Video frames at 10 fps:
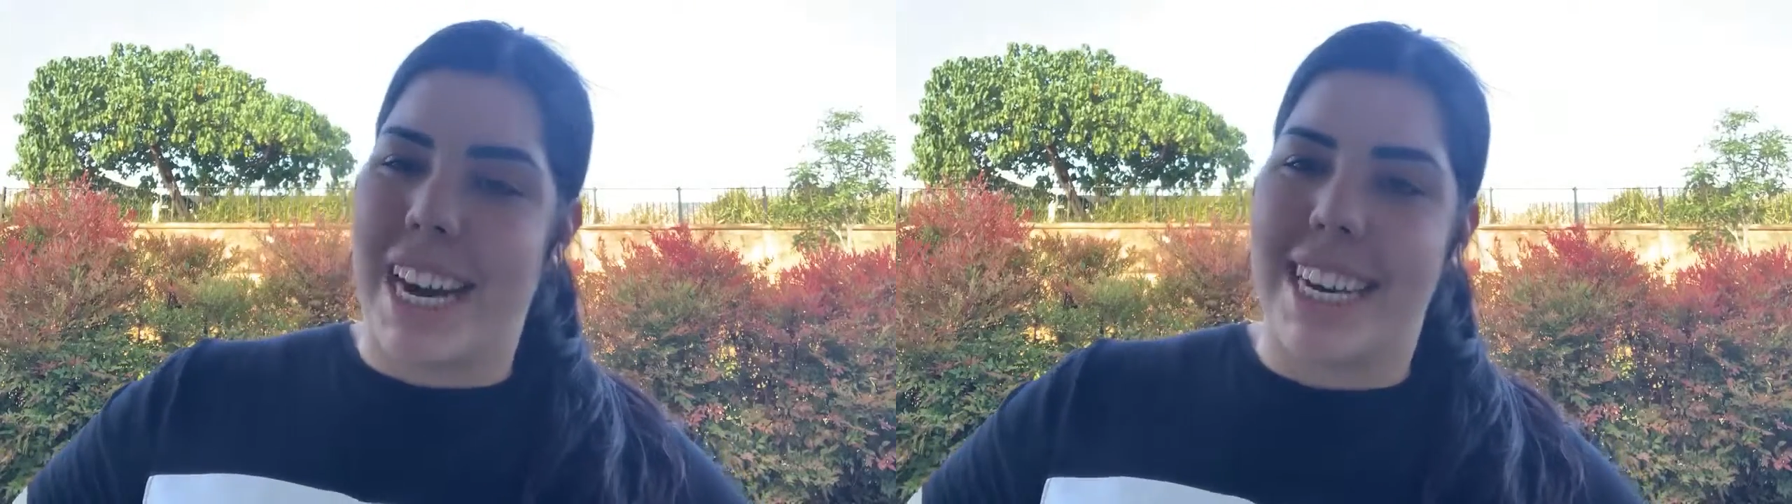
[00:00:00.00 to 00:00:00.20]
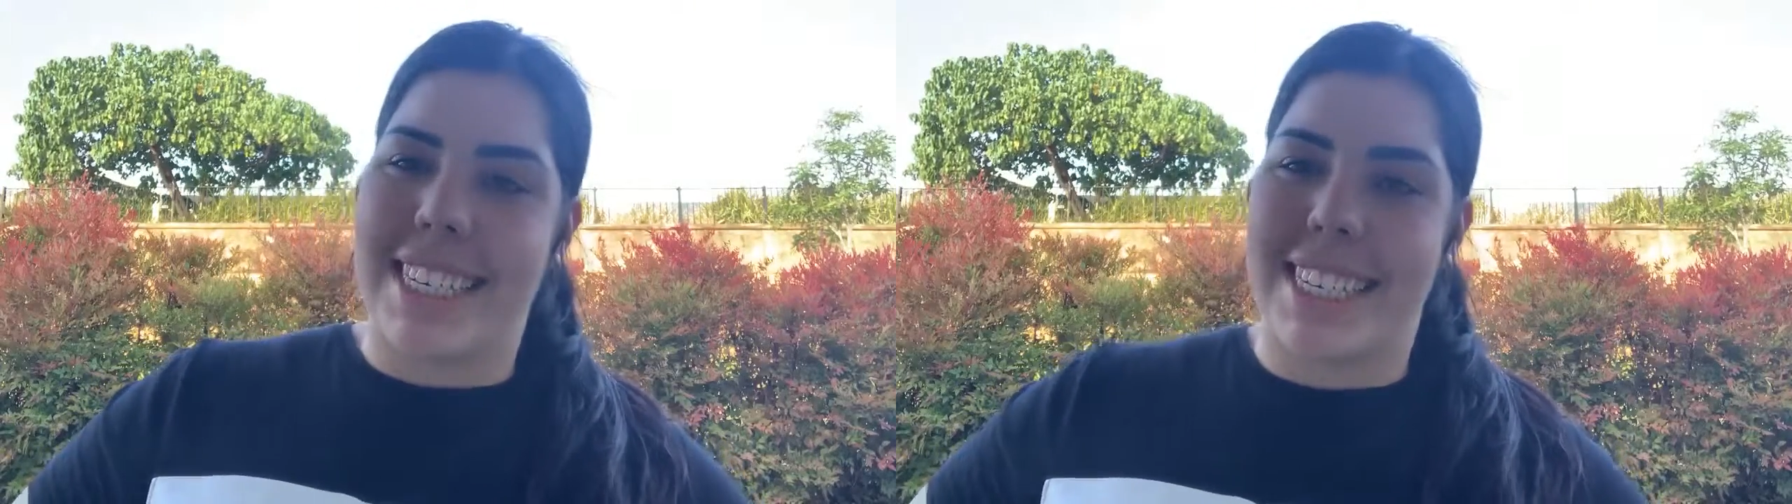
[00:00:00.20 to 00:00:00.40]

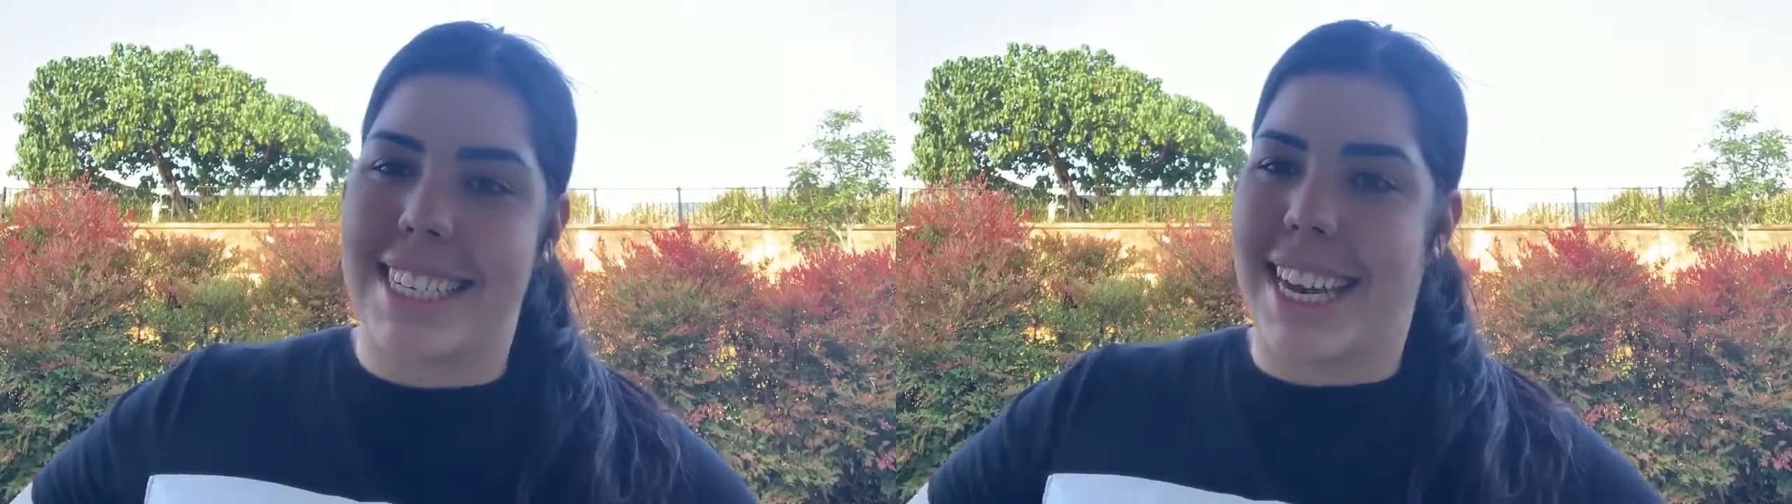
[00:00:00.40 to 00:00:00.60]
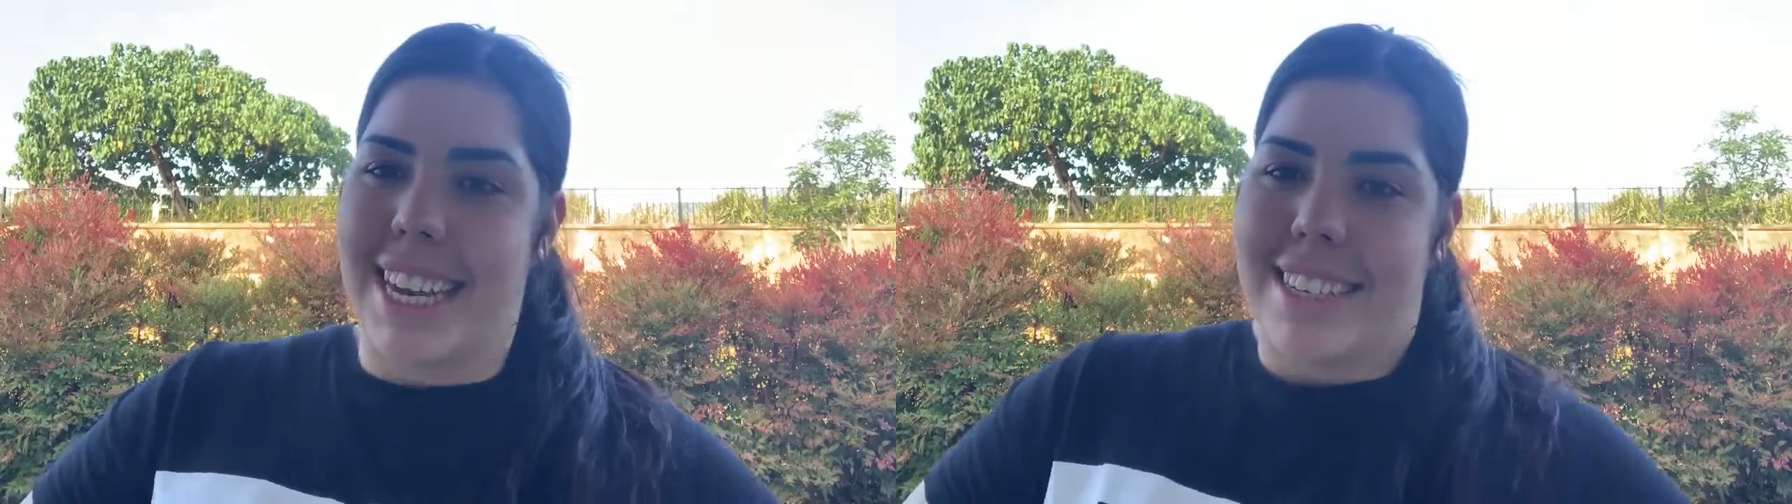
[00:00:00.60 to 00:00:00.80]

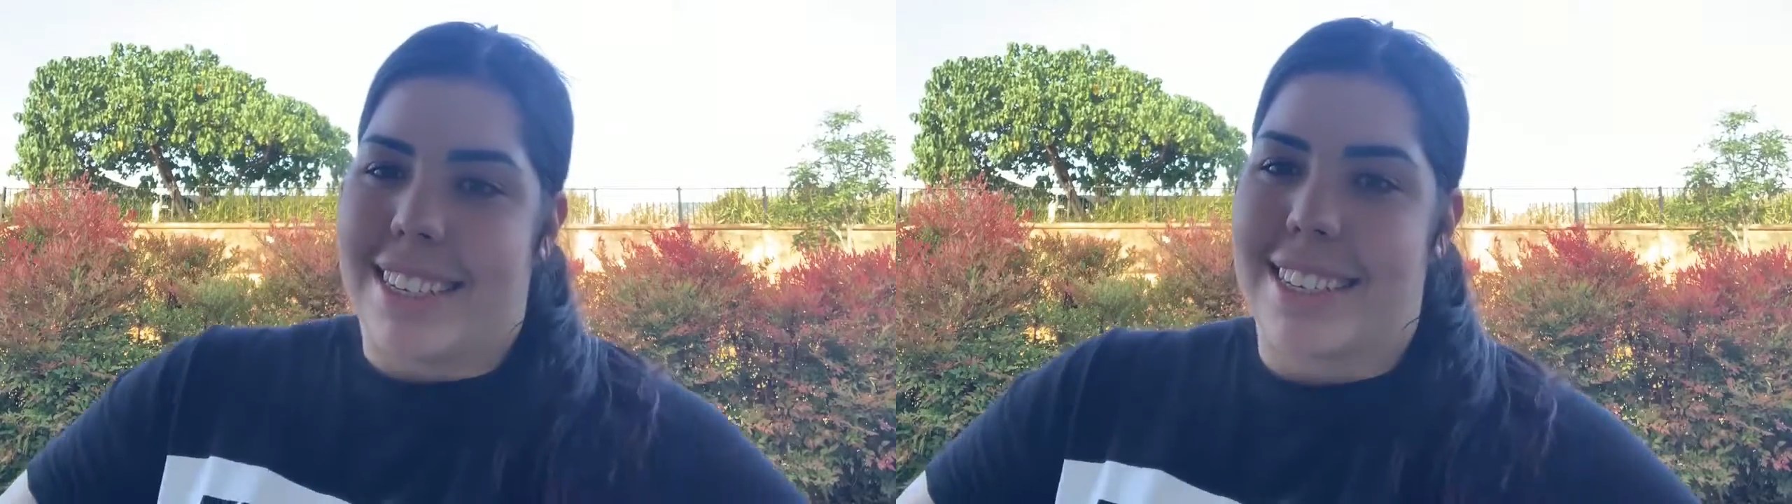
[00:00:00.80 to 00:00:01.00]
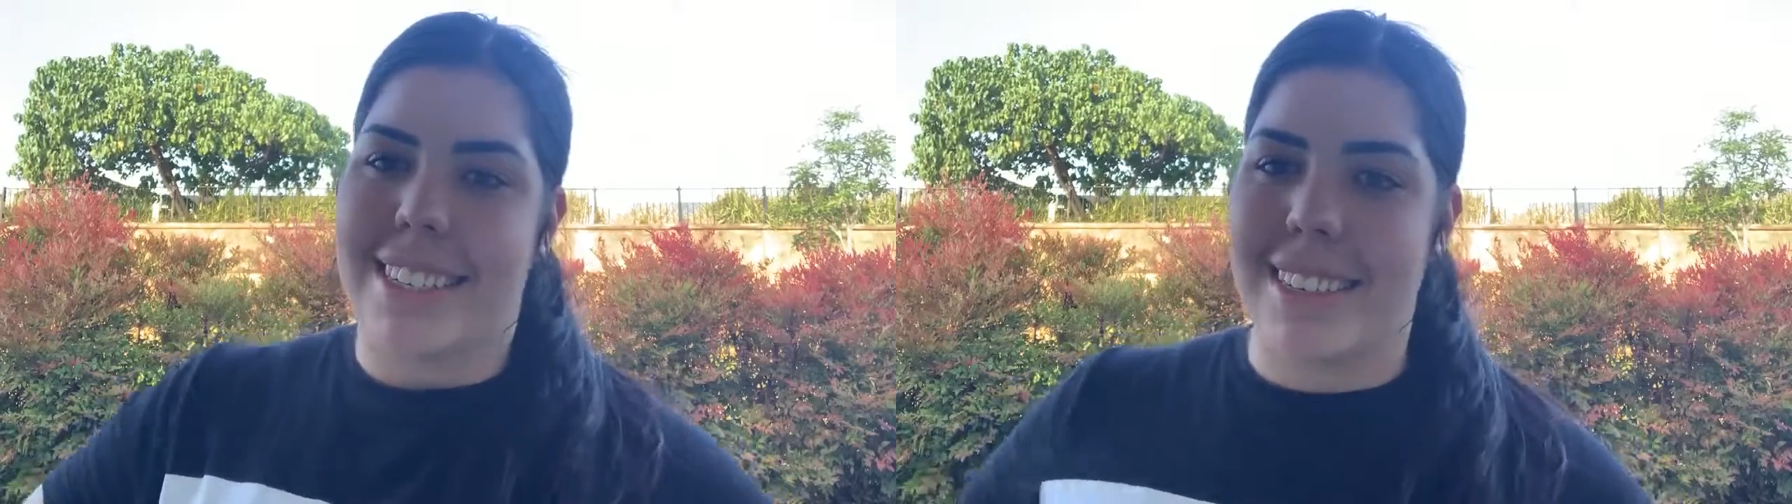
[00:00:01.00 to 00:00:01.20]
But I
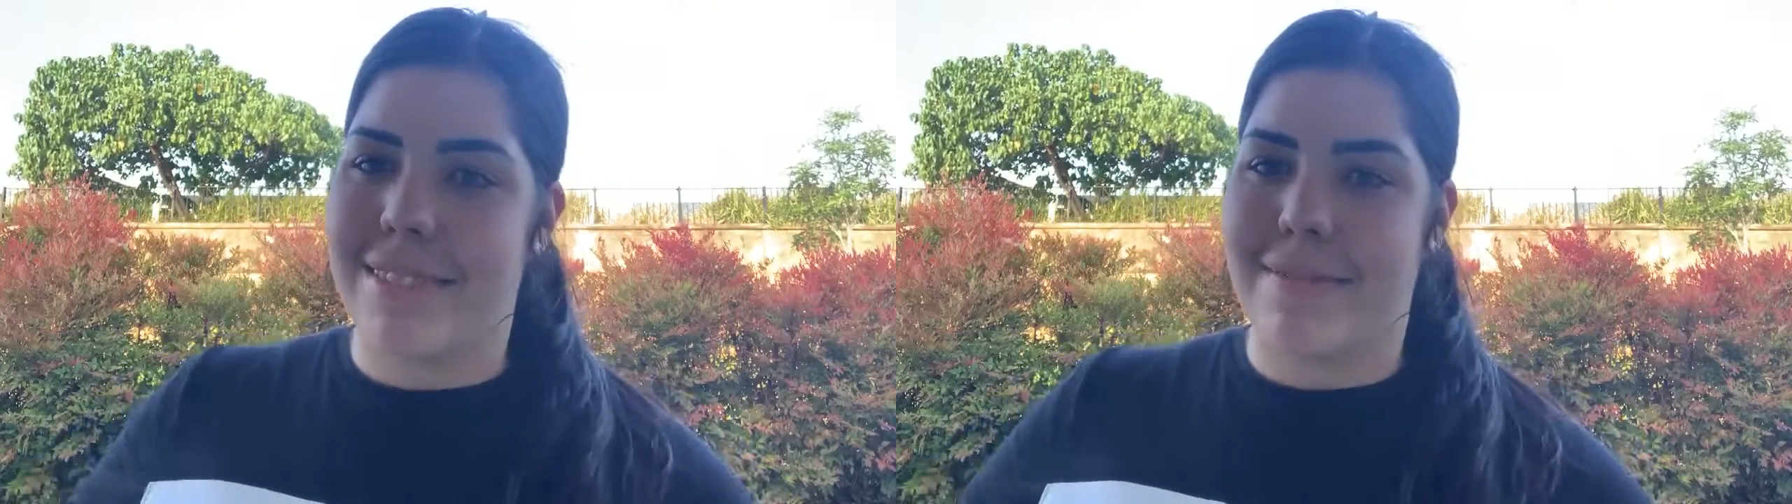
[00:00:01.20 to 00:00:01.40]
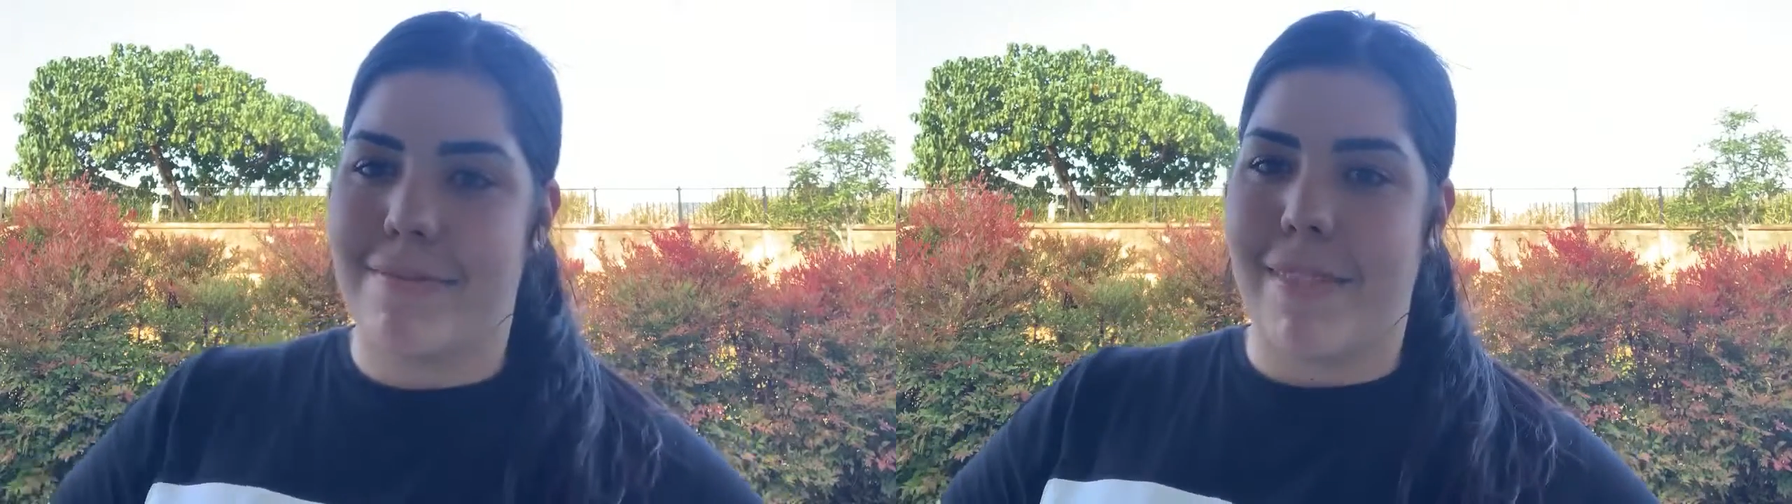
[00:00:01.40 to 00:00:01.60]
just